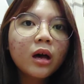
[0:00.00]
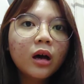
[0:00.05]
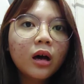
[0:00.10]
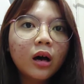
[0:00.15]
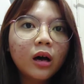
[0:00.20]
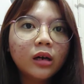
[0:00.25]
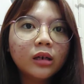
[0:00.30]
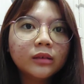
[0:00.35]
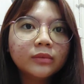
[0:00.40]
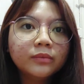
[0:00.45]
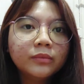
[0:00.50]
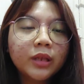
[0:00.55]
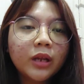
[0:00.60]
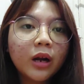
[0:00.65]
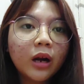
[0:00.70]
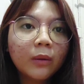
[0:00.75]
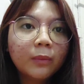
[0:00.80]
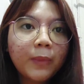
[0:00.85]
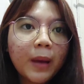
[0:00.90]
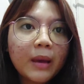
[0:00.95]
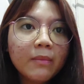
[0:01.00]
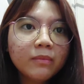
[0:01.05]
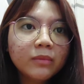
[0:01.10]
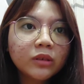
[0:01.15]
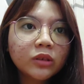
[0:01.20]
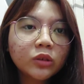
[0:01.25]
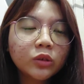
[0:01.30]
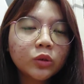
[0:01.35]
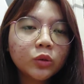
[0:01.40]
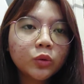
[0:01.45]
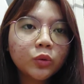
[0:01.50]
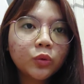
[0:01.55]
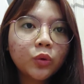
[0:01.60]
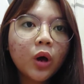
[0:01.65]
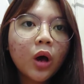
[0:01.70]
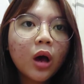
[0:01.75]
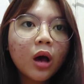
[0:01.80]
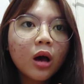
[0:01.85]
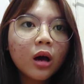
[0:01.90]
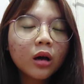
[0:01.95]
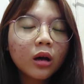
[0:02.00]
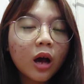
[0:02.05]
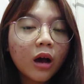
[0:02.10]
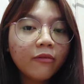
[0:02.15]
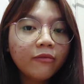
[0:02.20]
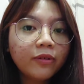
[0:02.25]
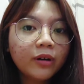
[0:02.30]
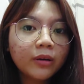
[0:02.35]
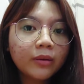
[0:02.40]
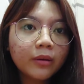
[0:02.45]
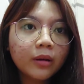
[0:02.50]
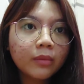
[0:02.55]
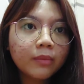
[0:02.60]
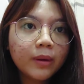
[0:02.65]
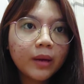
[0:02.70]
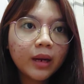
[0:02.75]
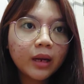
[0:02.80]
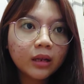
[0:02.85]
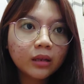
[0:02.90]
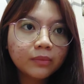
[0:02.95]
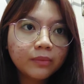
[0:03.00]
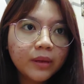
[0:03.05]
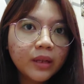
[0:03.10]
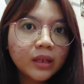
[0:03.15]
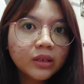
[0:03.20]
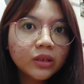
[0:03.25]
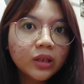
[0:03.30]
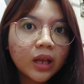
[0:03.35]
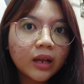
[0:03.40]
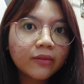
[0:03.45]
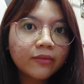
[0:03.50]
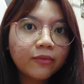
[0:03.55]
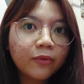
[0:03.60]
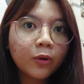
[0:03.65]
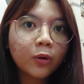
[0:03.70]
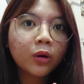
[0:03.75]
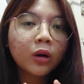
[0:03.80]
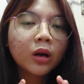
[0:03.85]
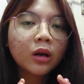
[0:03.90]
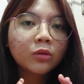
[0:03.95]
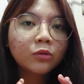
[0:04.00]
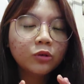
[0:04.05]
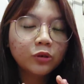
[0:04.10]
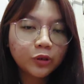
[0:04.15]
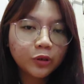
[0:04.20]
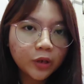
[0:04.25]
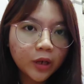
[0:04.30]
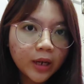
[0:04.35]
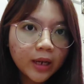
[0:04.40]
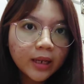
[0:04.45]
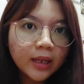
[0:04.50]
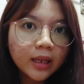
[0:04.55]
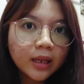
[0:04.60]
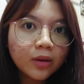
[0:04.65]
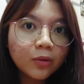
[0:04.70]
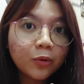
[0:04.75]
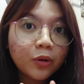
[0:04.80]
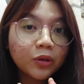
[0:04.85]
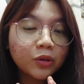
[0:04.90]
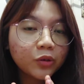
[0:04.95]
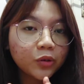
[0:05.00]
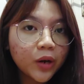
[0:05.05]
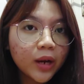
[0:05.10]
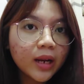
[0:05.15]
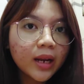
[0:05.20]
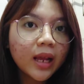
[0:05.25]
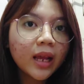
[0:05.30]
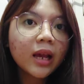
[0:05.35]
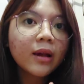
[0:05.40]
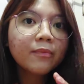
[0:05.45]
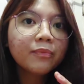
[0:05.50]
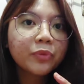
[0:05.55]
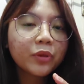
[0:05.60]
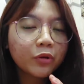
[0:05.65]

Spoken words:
There are payments to cover medical bills and for retraining,